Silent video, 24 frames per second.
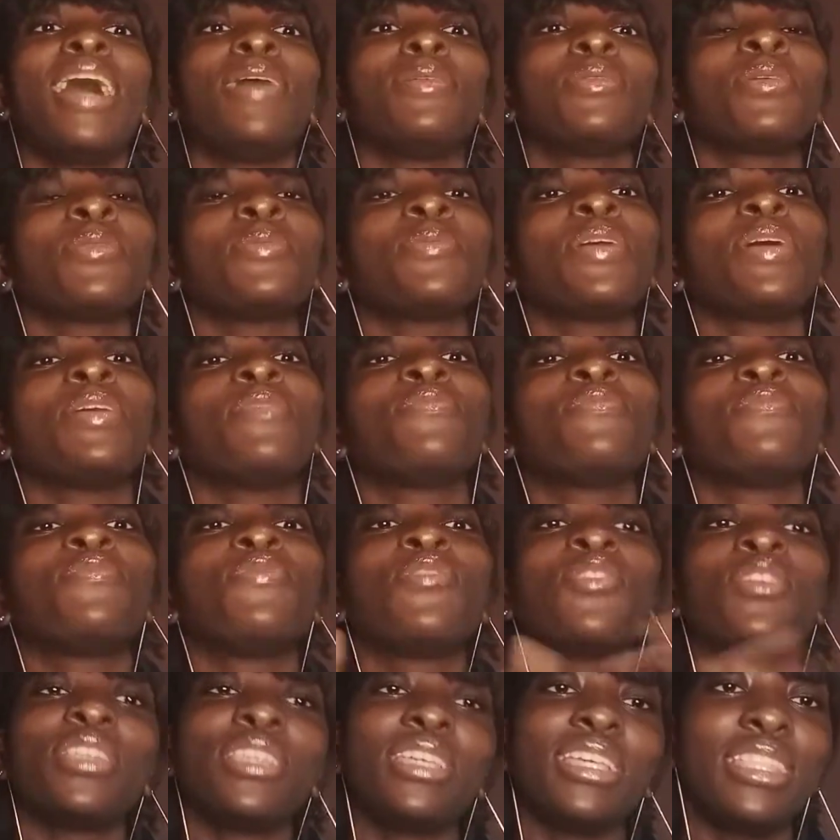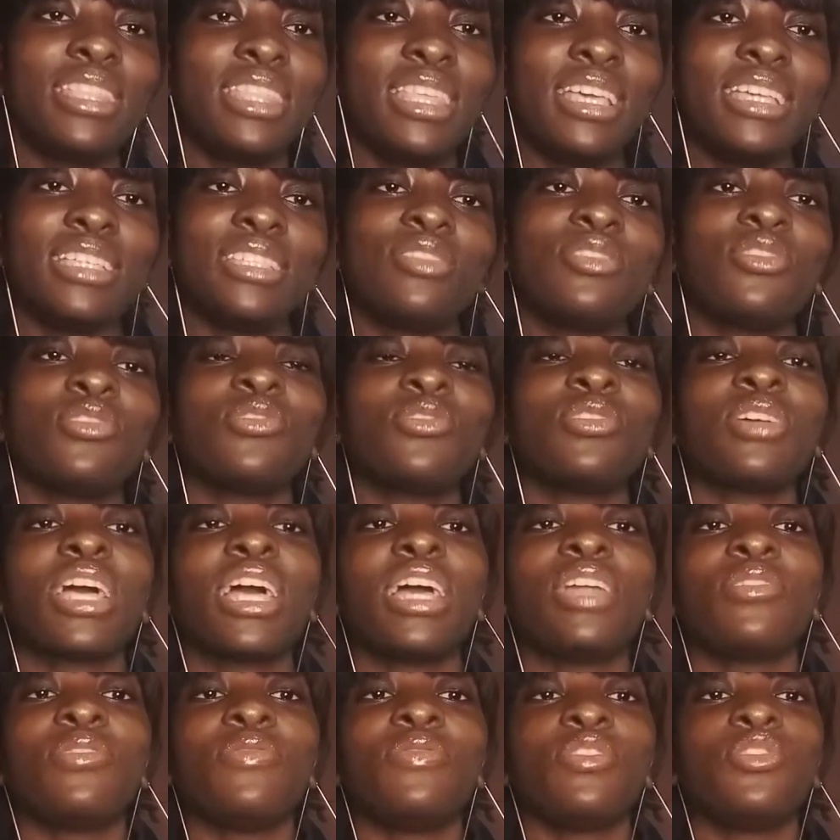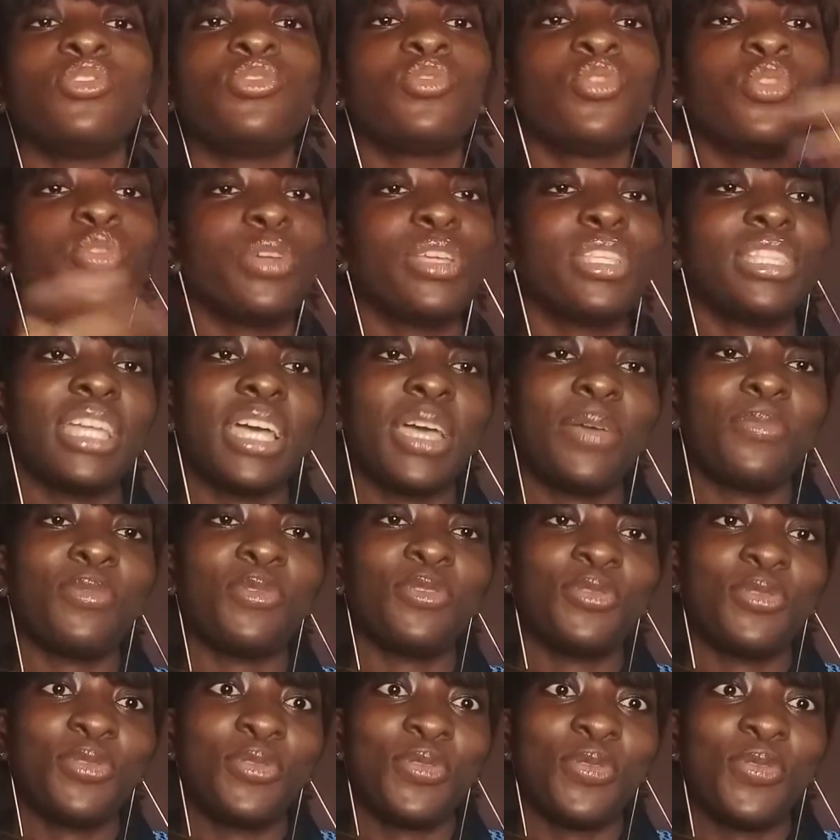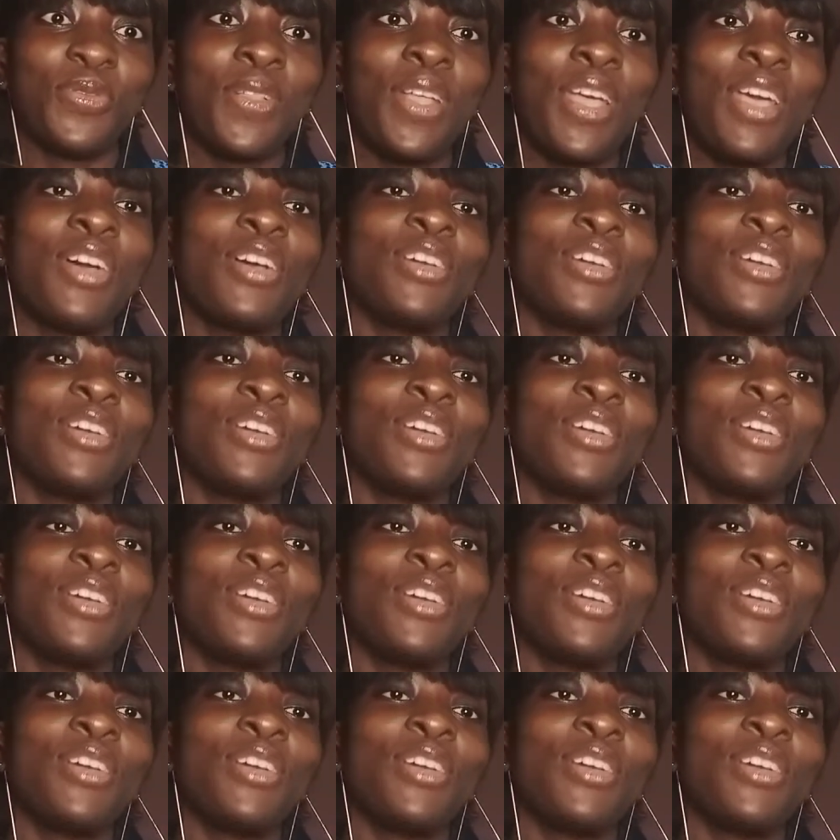I'm going to talk about funny things. It's also kind of a story time also.